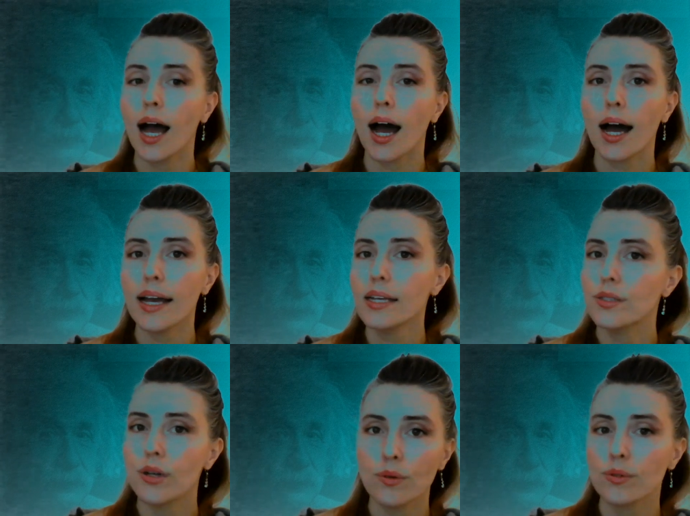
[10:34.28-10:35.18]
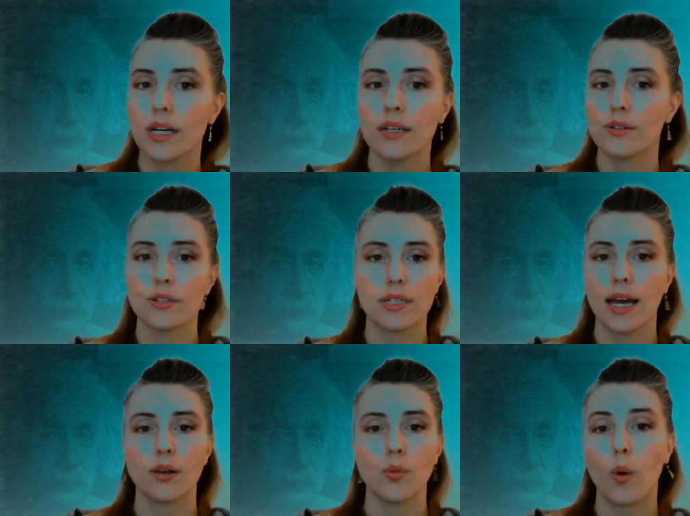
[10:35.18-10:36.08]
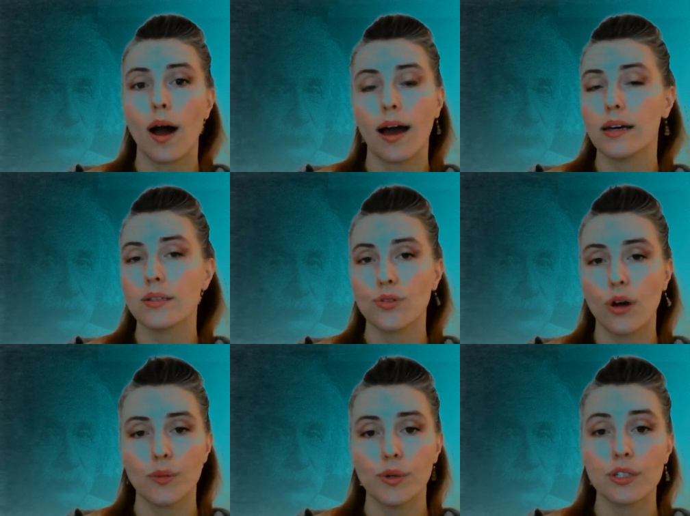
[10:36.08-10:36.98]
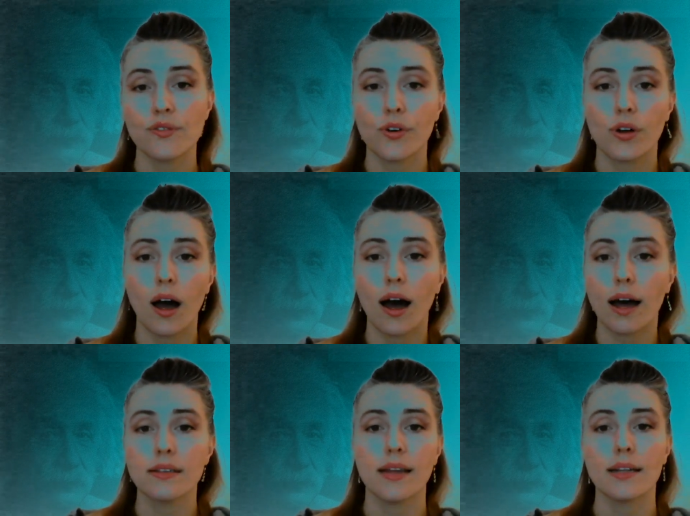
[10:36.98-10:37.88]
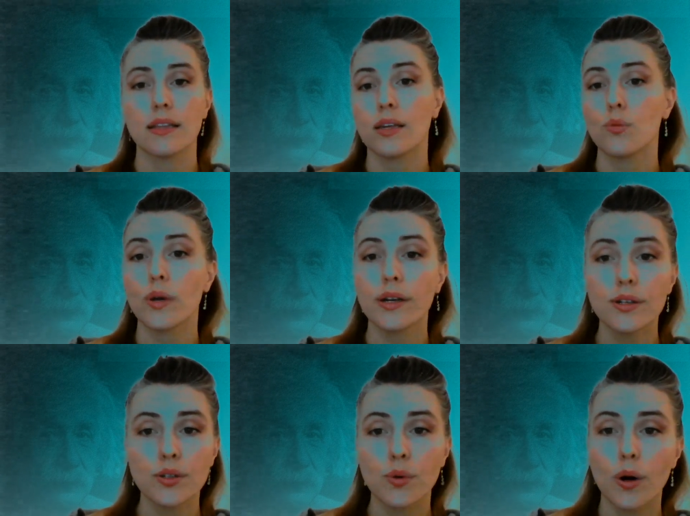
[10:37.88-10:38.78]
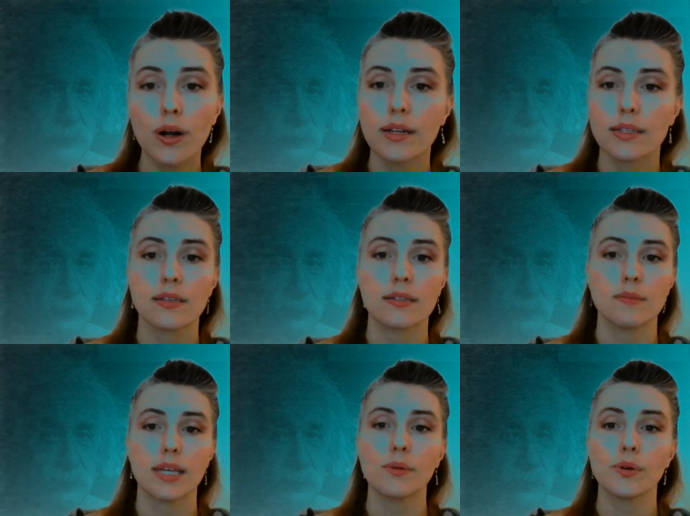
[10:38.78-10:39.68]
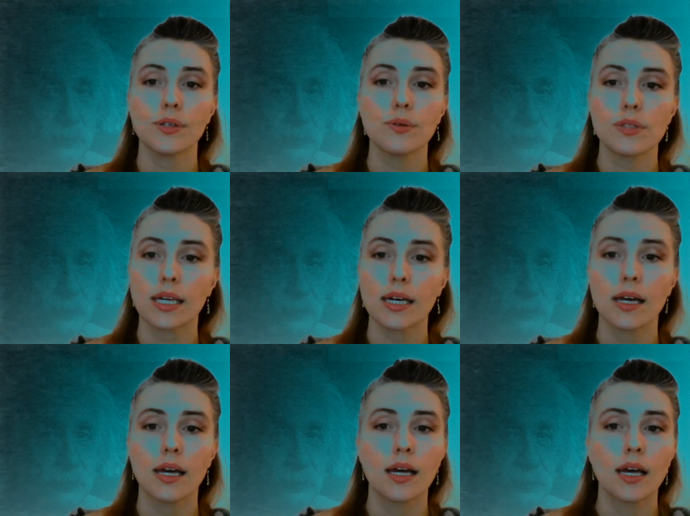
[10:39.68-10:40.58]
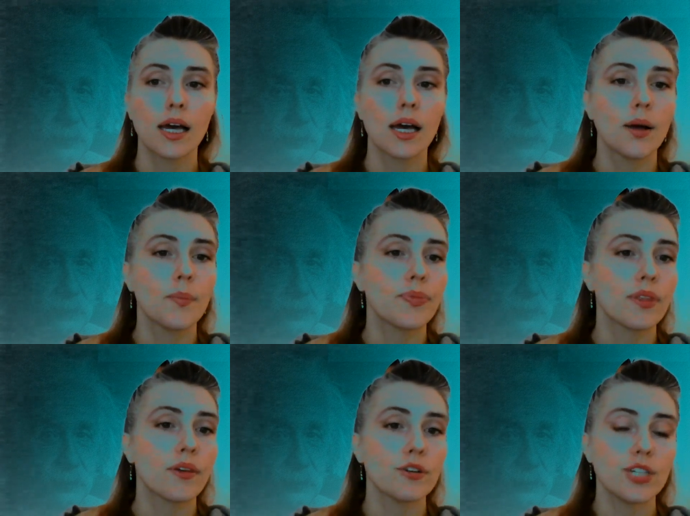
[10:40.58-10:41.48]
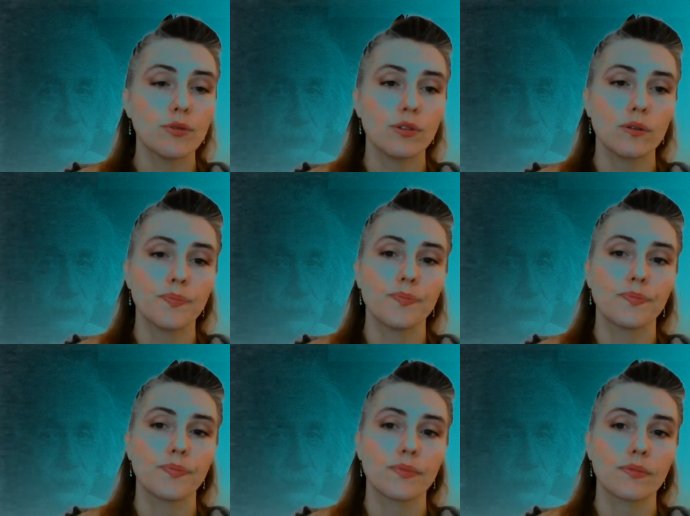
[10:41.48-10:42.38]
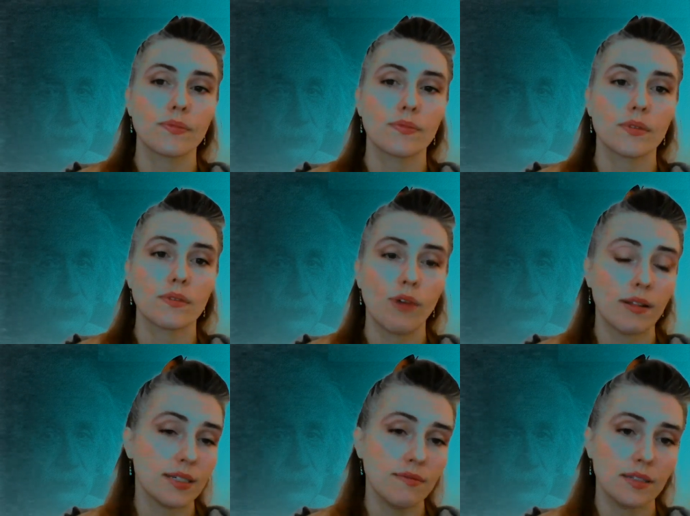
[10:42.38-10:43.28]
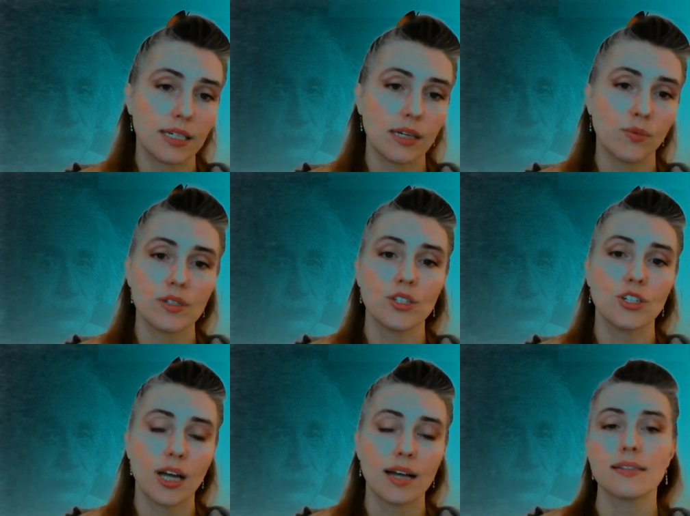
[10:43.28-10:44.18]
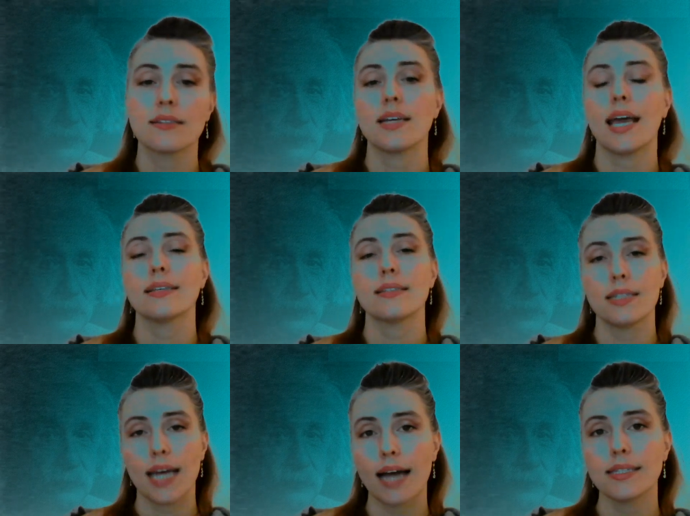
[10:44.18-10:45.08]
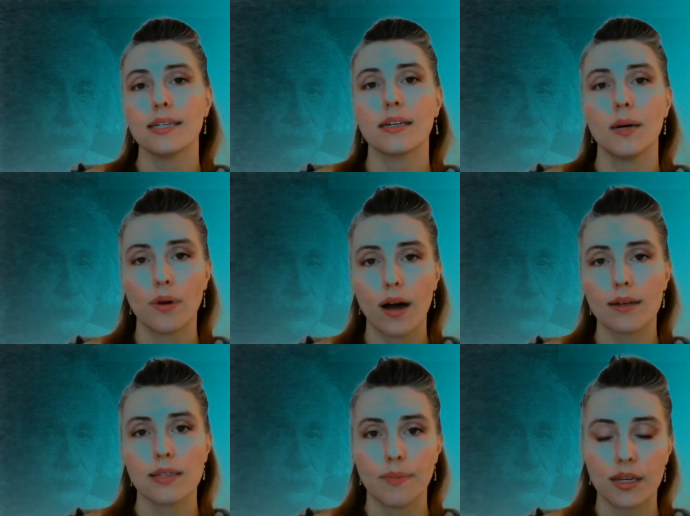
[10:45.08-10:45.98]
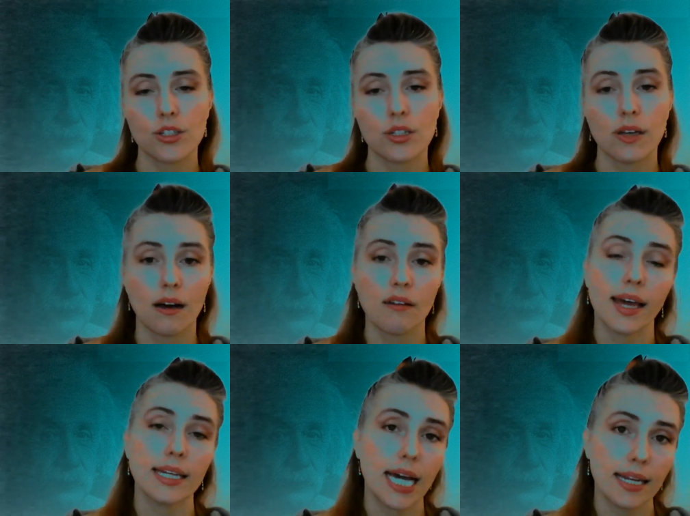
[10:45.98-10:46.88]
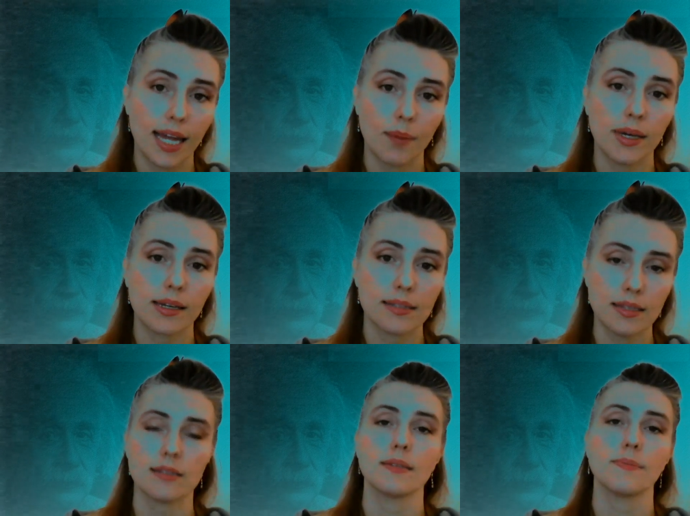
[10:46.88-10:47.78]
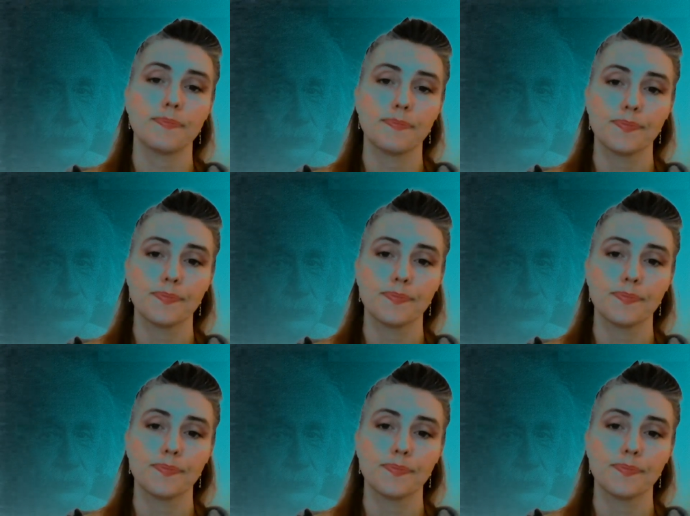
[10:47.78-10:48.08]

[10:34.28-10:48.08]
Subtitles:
I don't understand why astronomers forgot that the weird coordinate system they were using for general relativity was just a static approximation of a dynamic system.